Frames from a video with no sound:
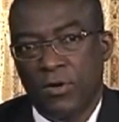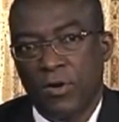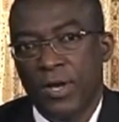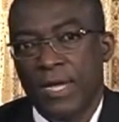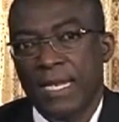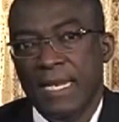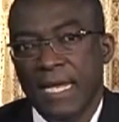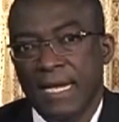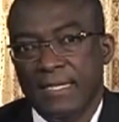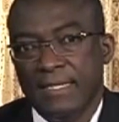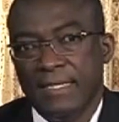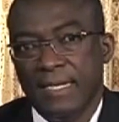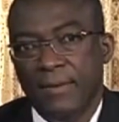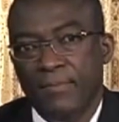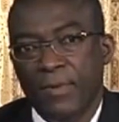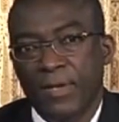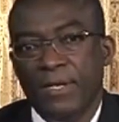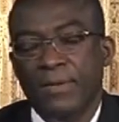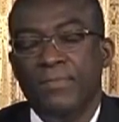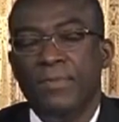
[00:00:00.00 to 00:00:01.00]
or elect
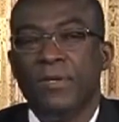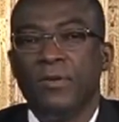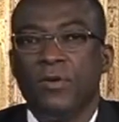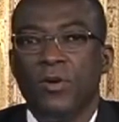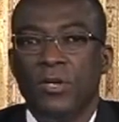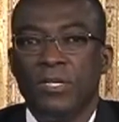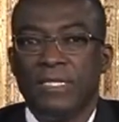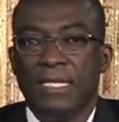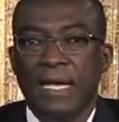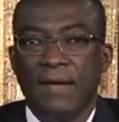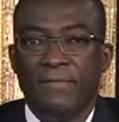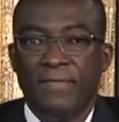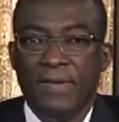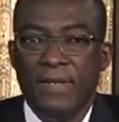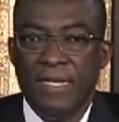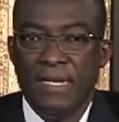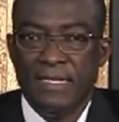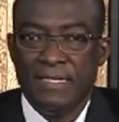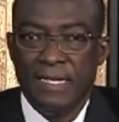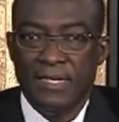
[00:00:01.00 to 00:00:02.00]
somebody because they are
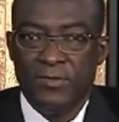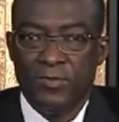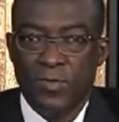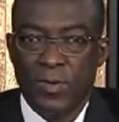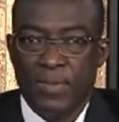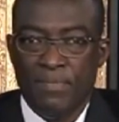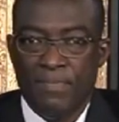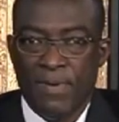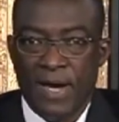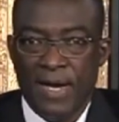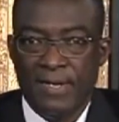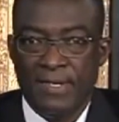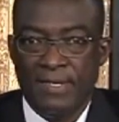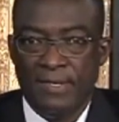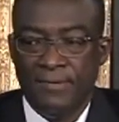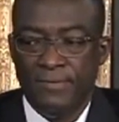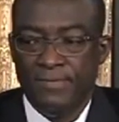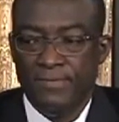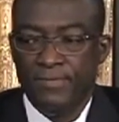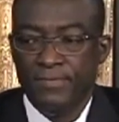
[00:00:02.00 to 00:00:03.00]
affiliated to a party,